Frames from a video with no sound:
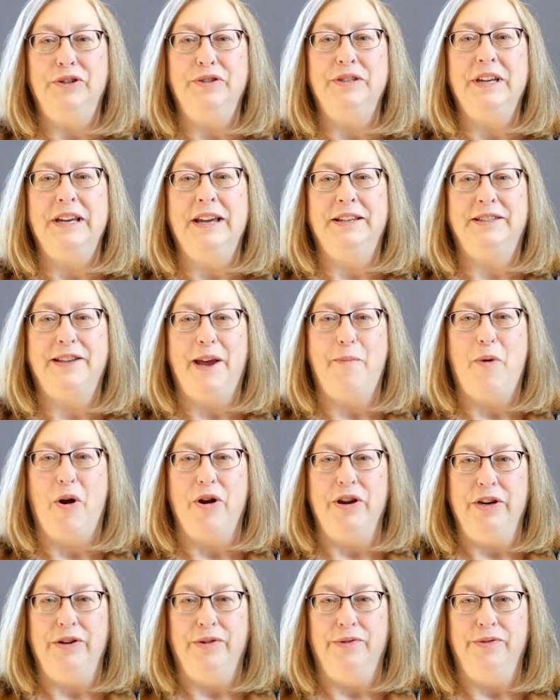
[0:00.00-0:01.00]
using his
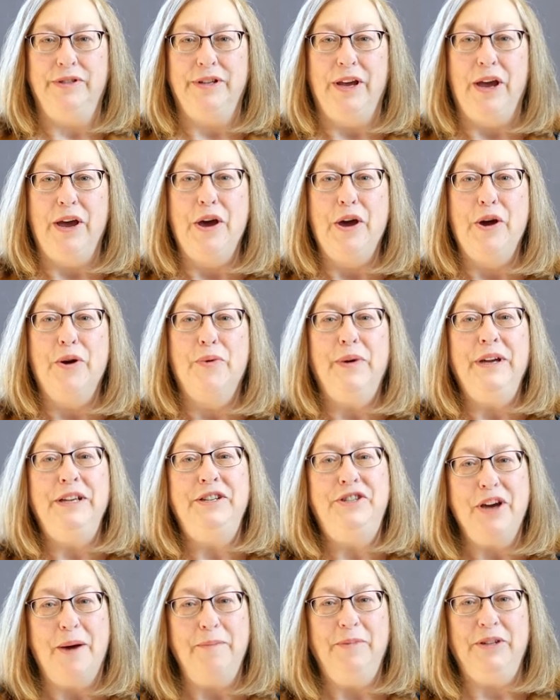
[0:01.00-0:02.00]
MRUs, we
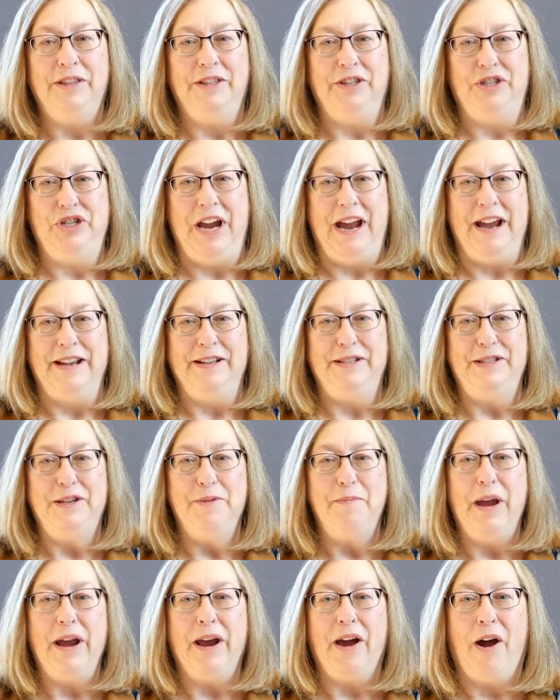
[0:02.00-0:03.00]
jumped at the chance to
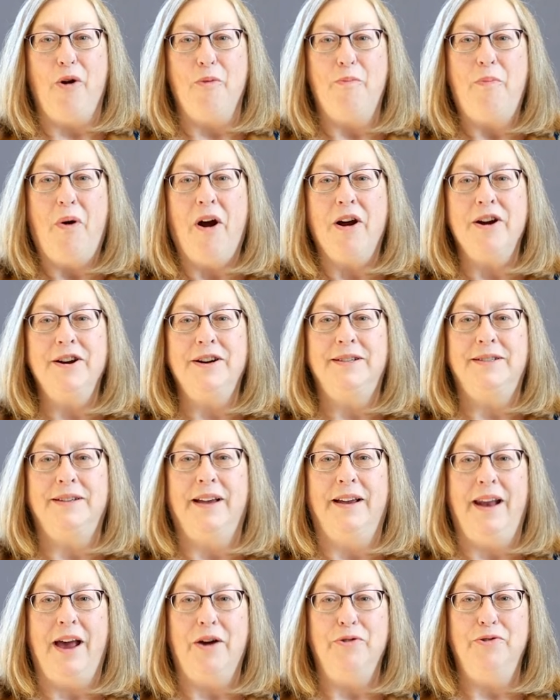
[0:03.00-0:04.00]
make our parks
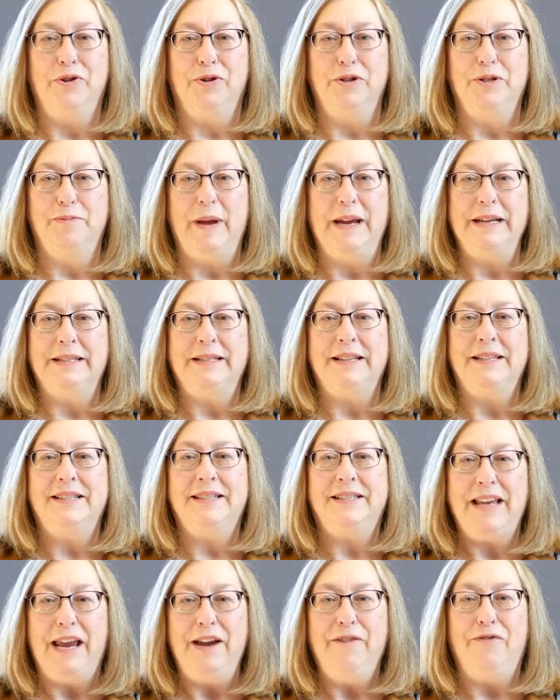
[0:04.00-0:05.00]
and outdoor spaces
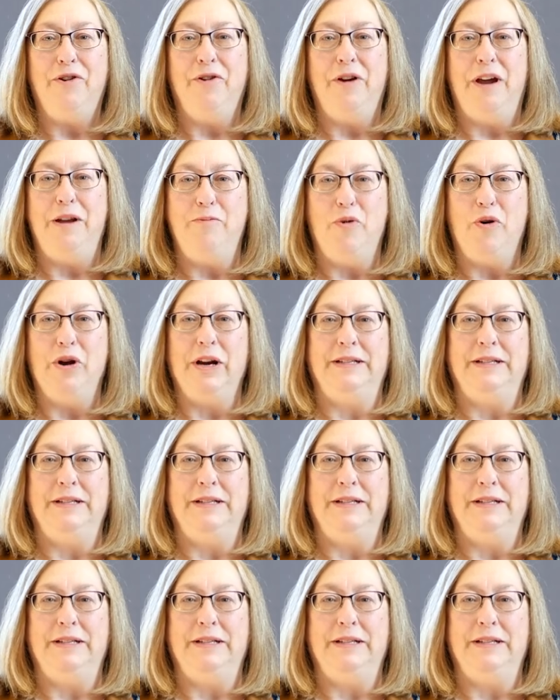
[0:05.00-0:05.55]
safer and more